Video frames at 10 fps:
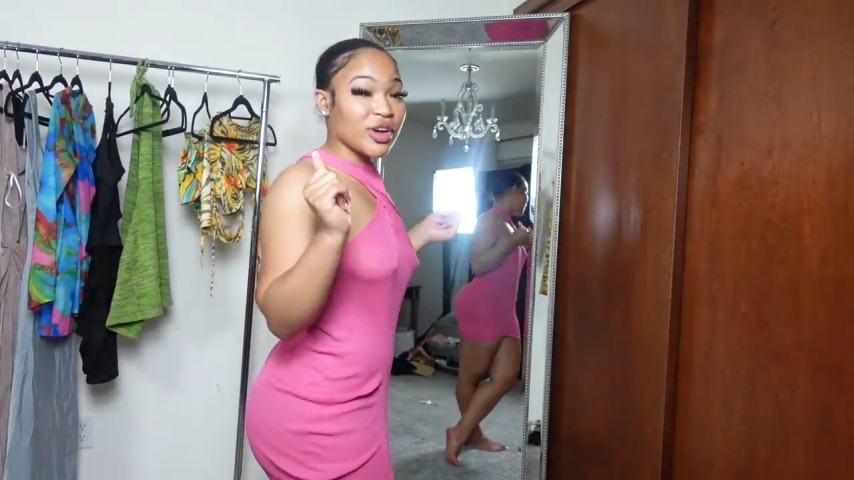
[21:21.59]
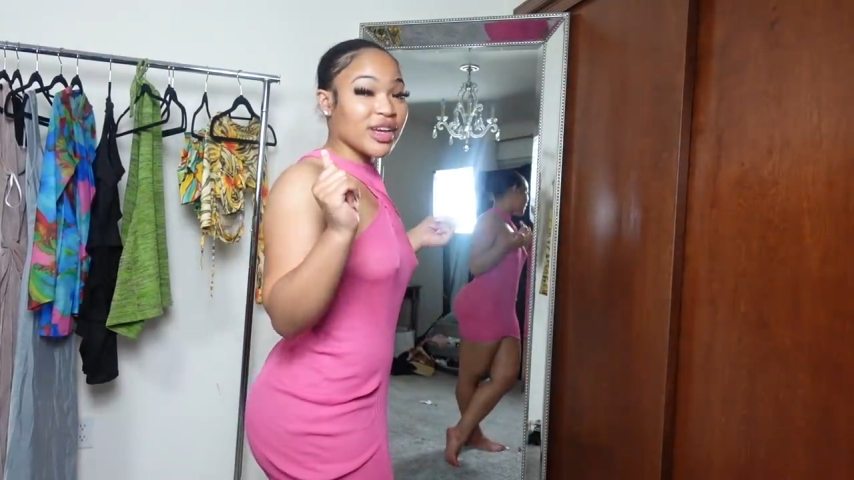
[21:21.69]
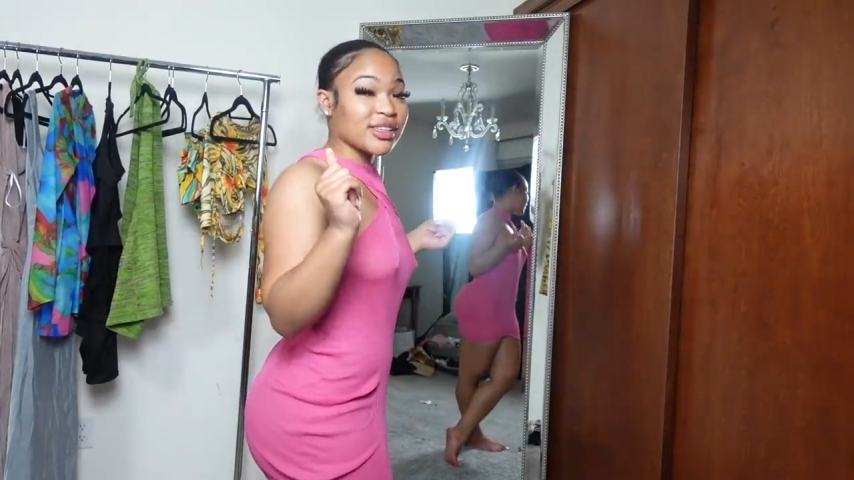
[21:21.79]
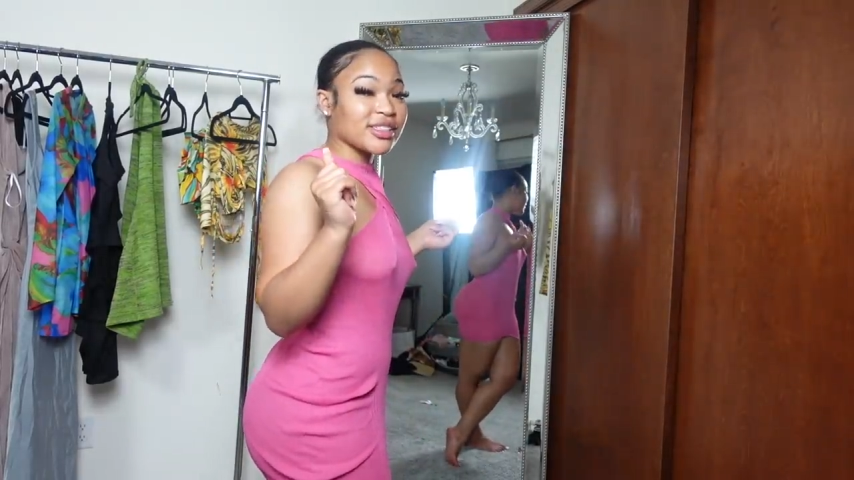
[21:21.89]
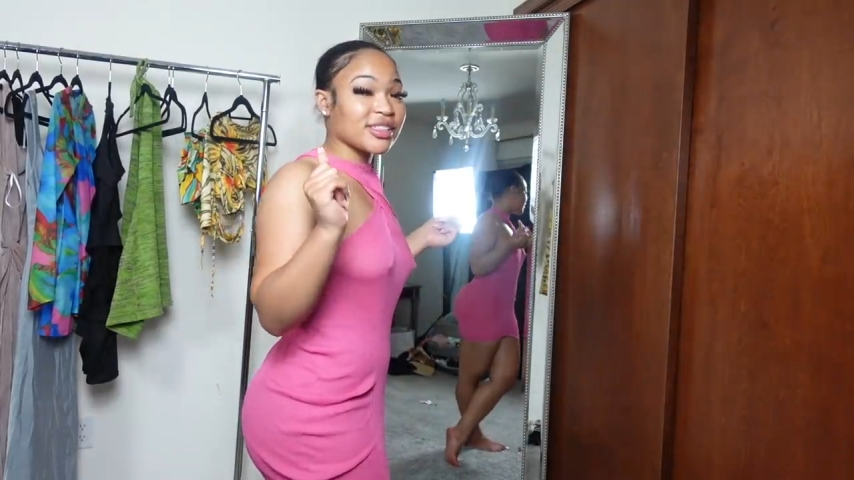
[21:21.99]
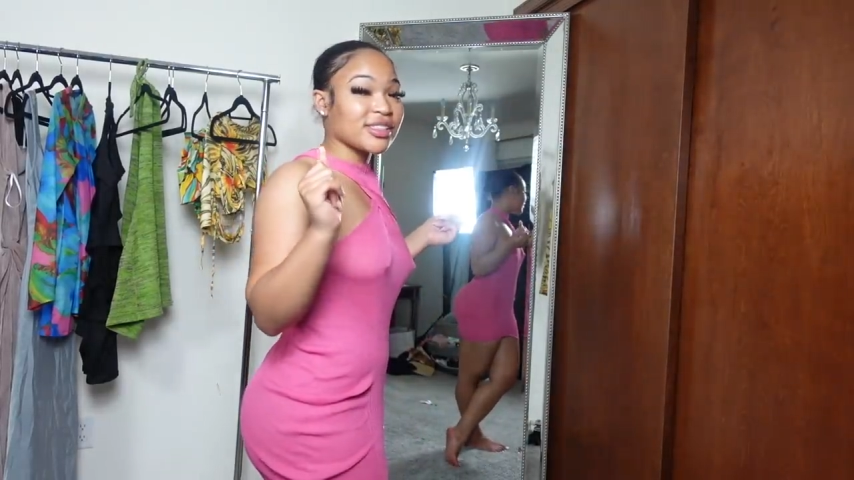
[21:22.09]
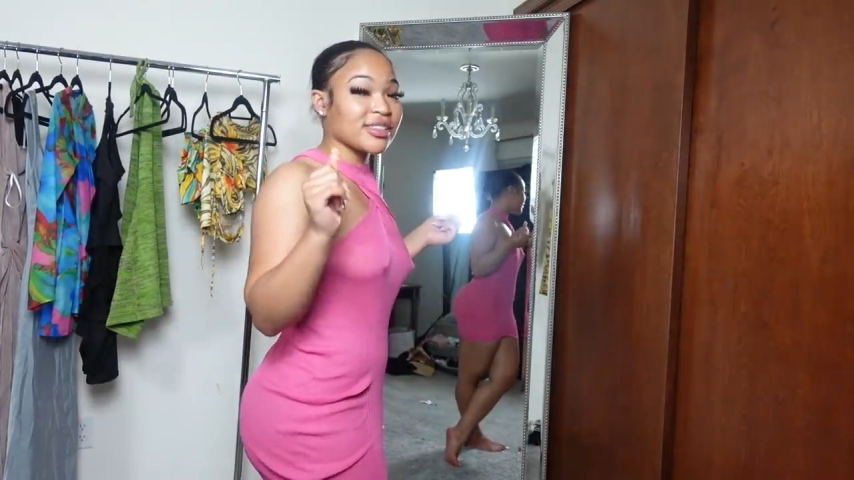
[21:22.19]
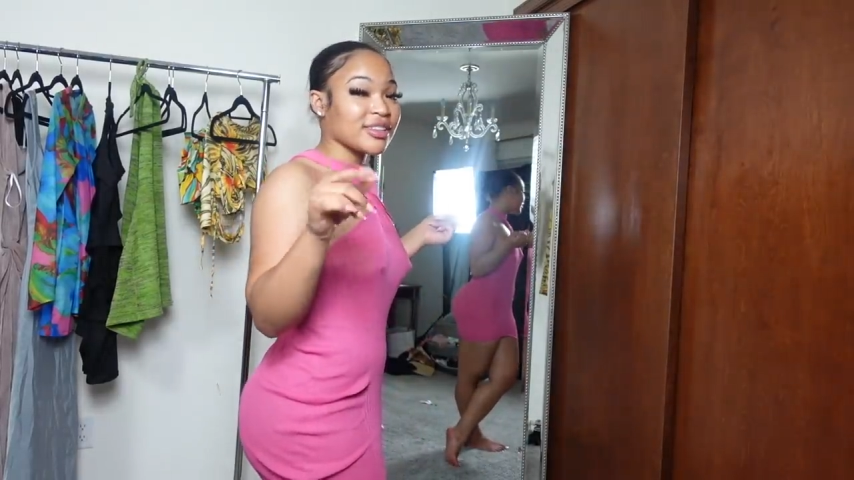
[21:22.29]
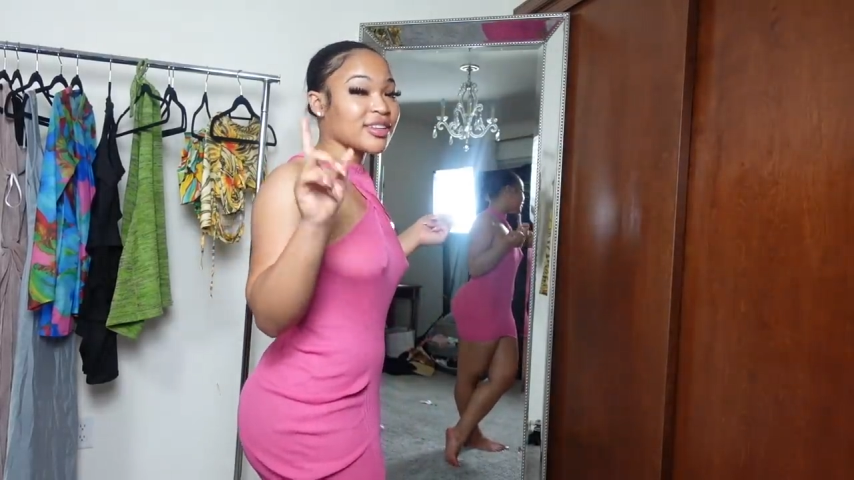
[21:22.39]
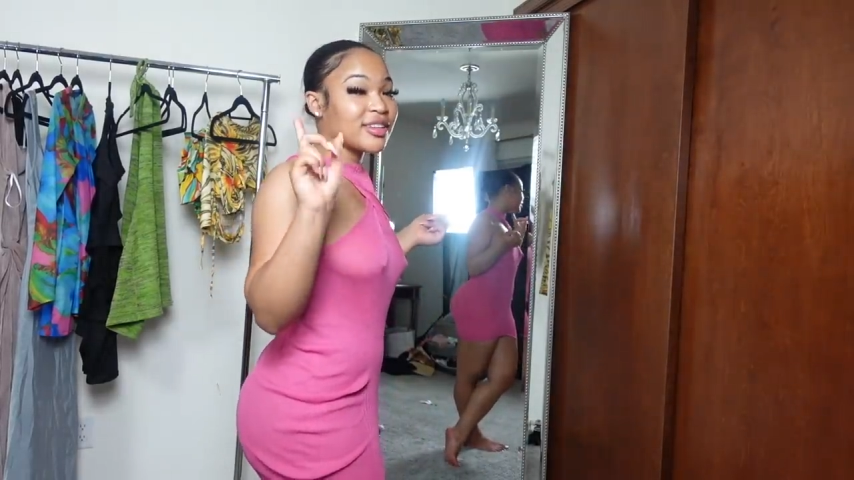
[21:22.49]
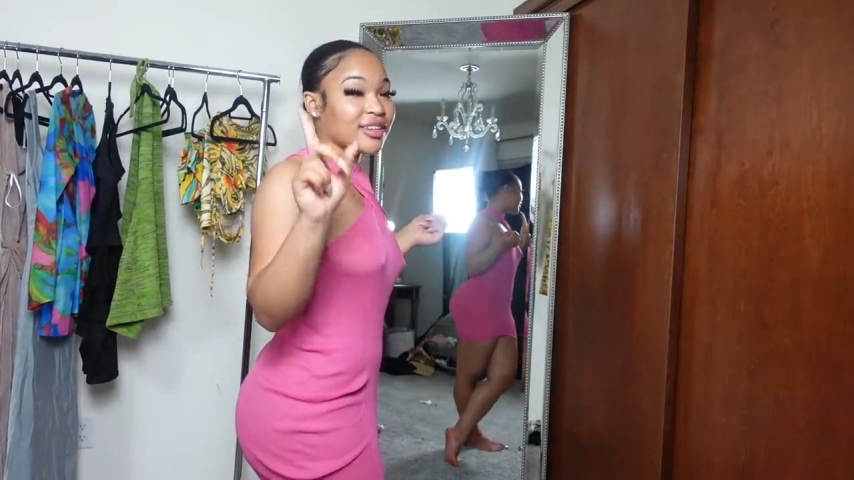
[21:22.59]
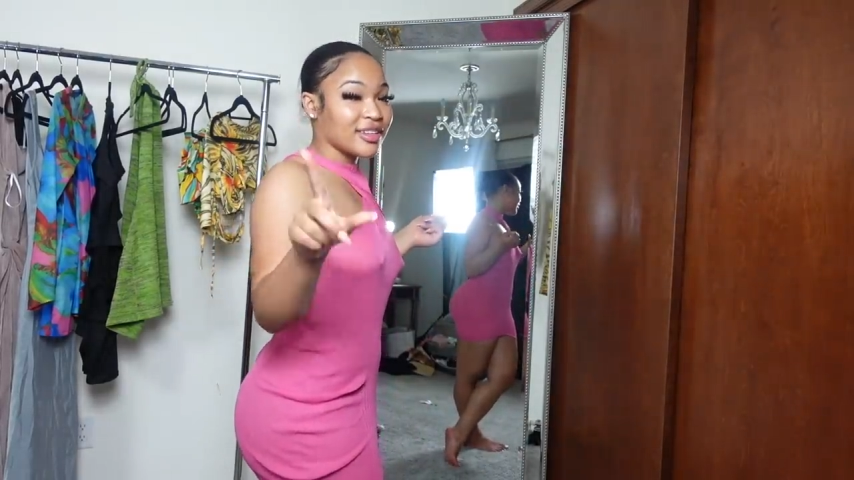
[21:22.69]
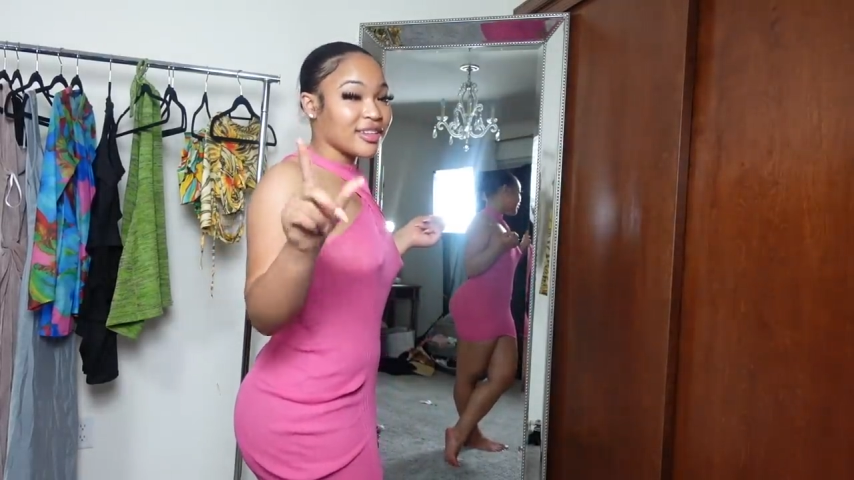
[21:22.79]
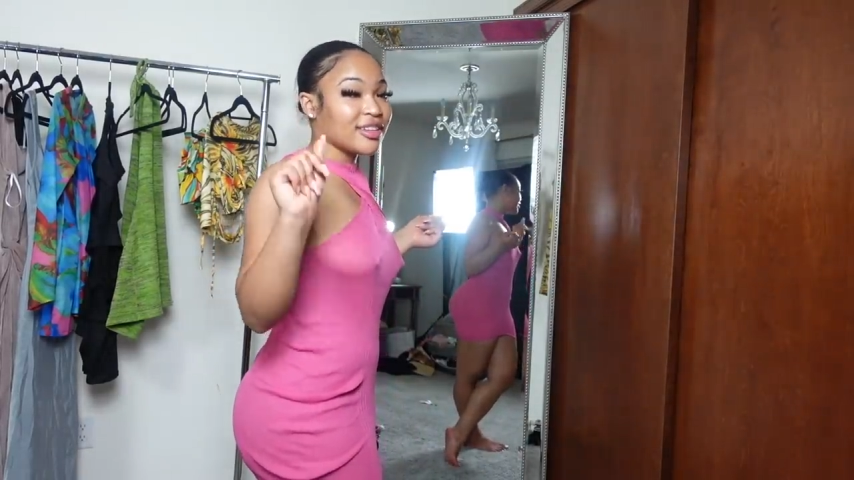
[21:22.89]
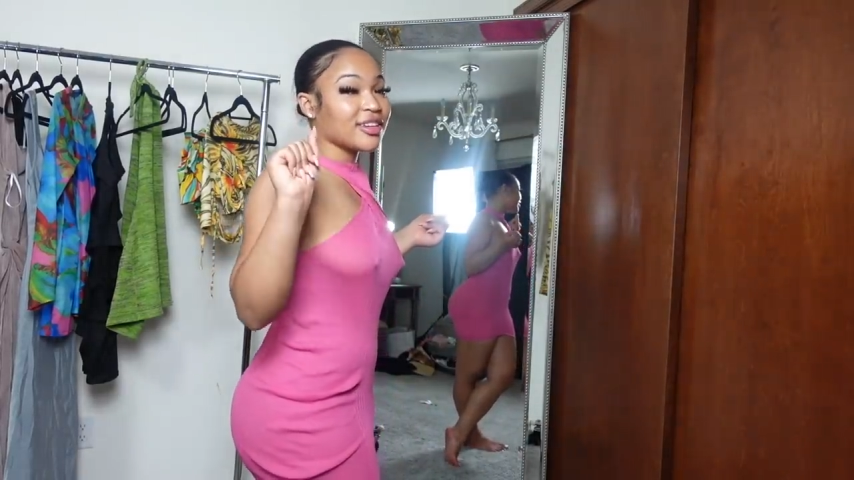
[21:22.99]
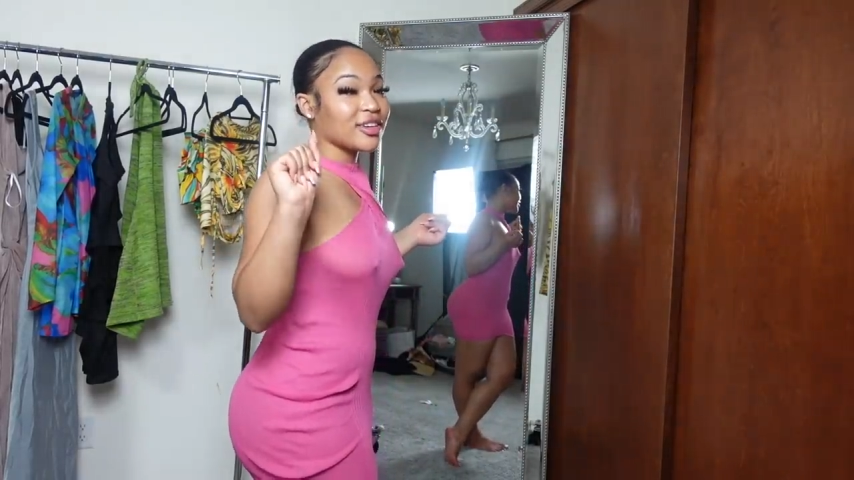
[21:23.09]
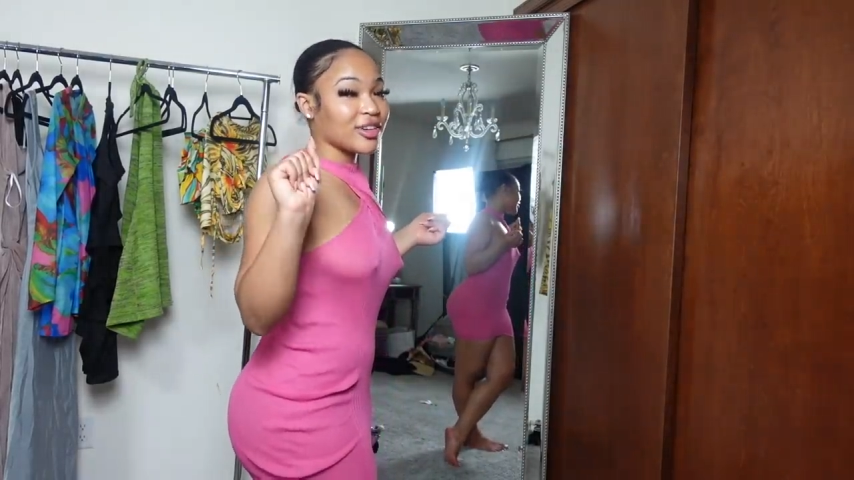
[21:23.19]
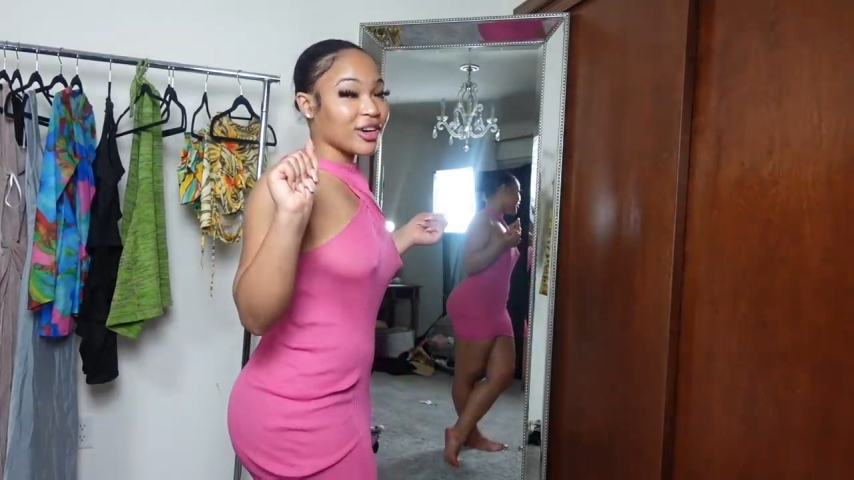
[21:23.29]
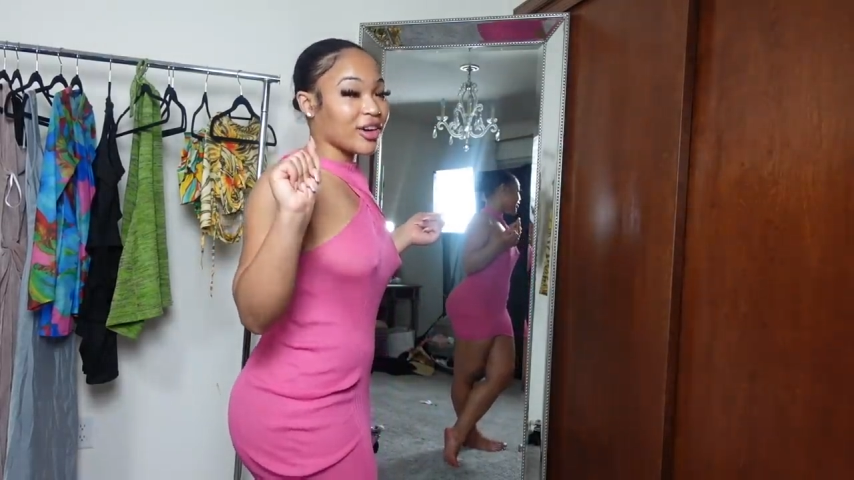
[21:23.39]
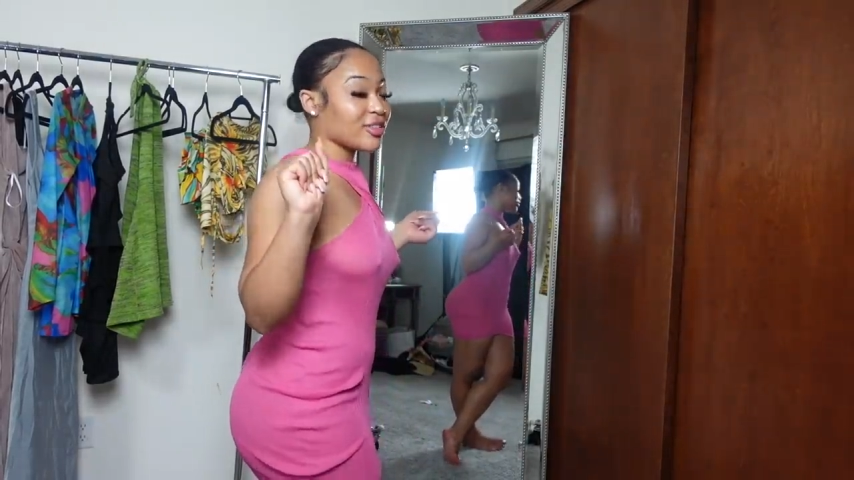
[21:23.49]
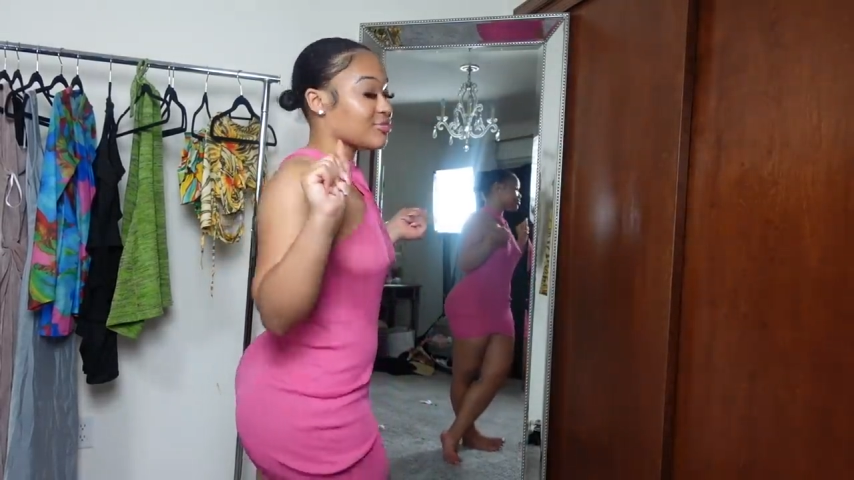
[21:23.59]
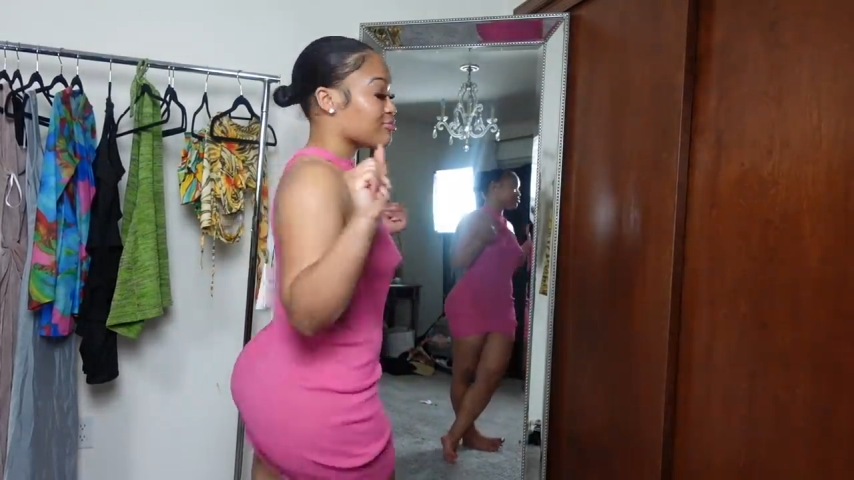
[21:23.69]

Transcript: dress, girl,